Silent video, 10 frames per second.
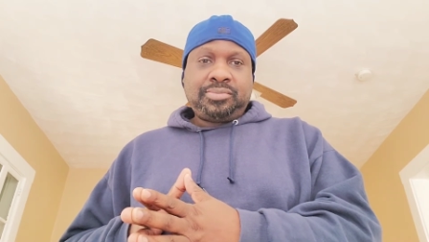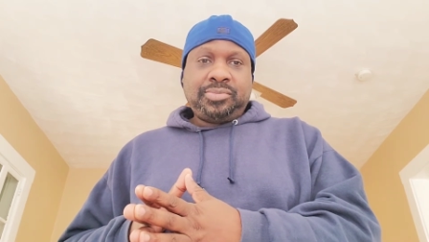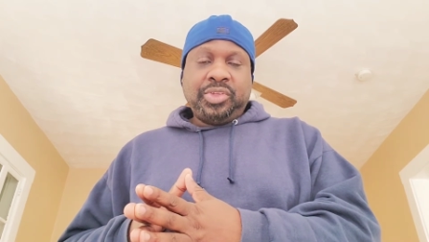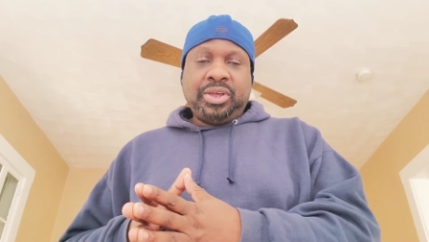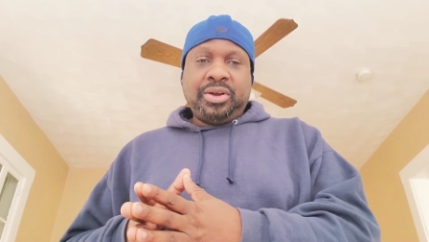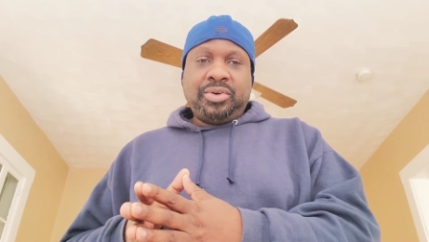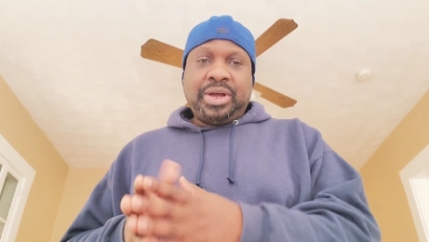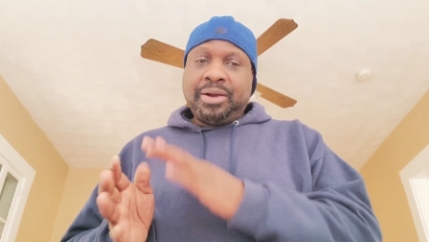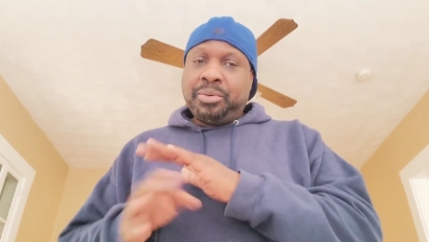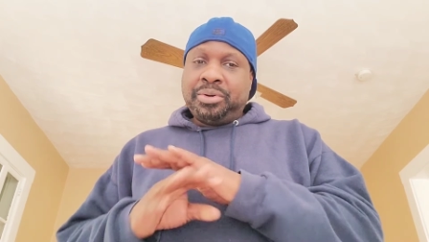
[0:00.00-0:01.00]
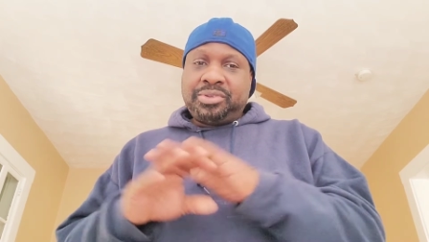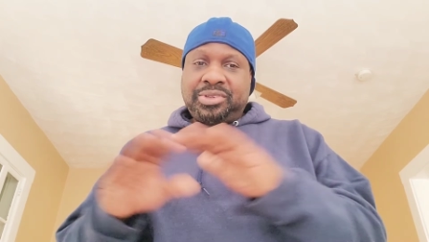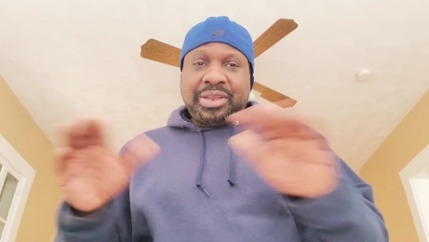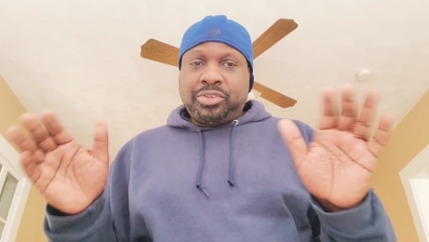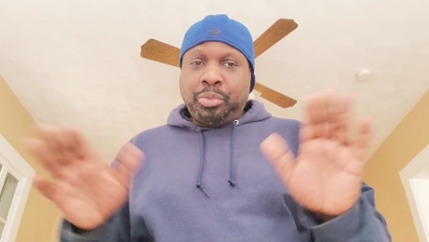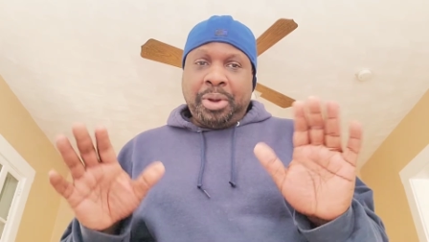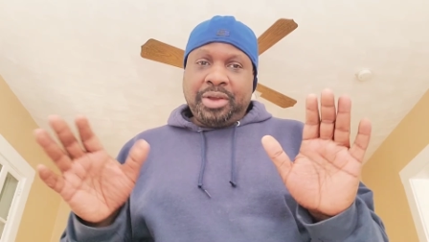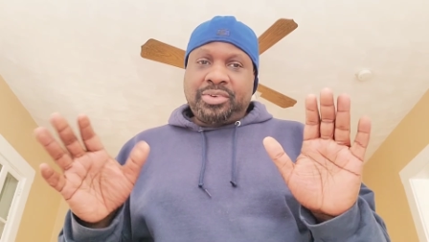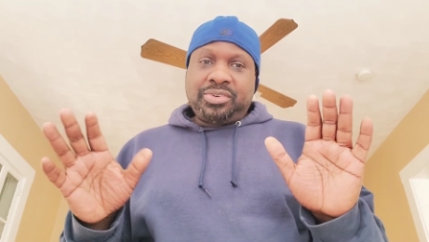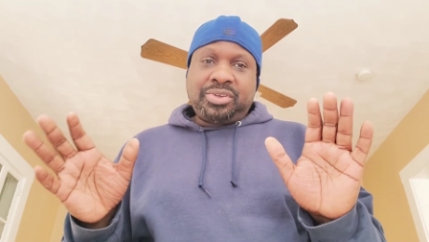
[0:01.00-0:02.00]
You know, I don't want to say too
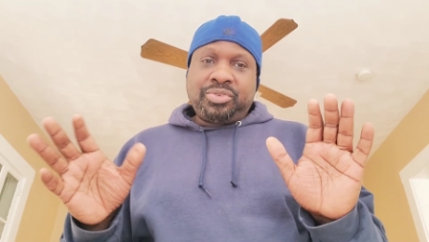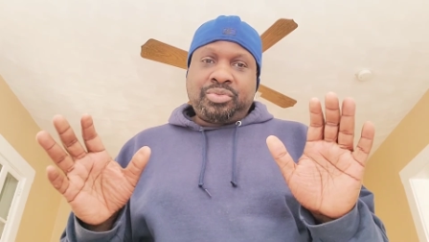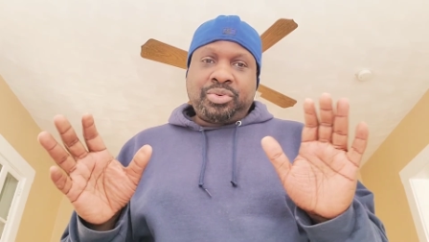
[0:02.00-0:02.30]
much because,